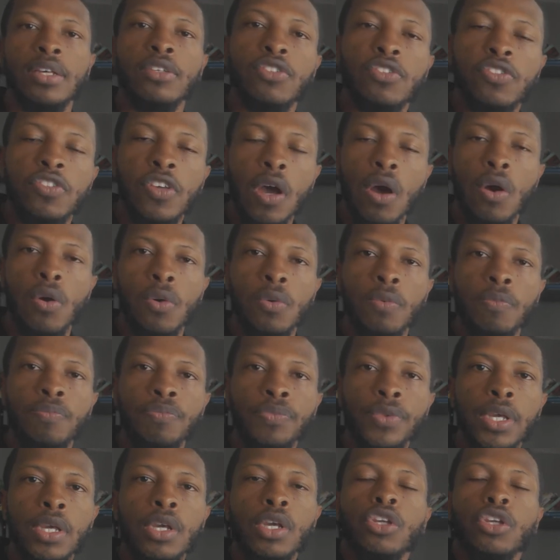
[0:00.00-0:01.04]
So,
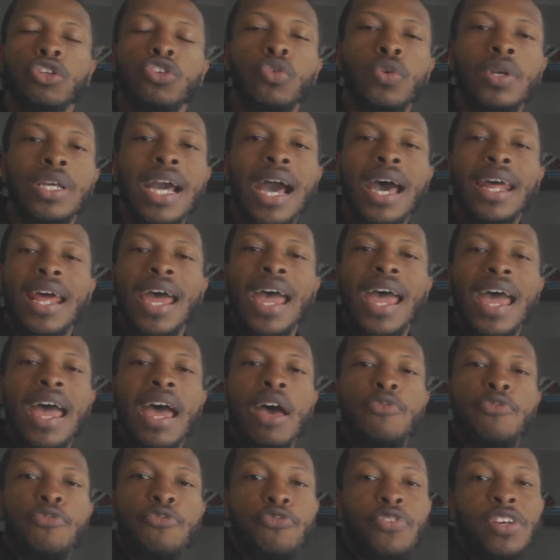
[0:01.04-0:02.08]
you got to
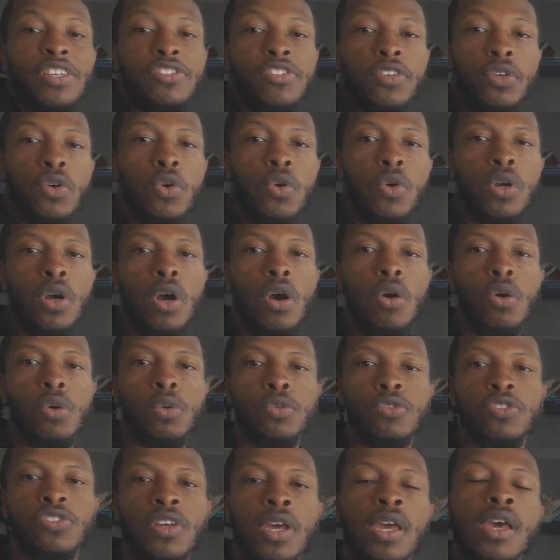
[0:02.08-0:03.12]
have physical
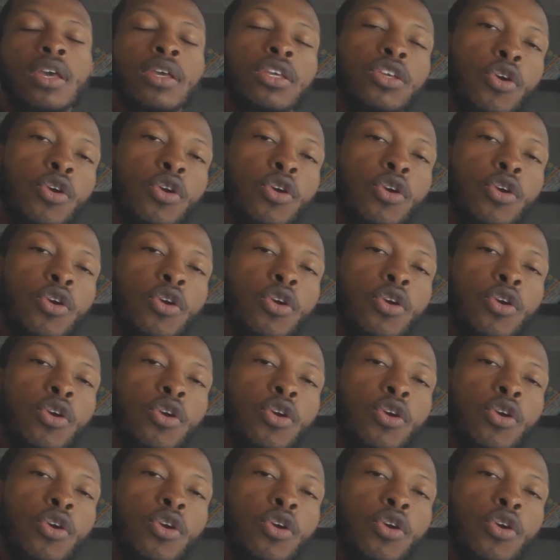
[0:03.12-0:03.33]
goals.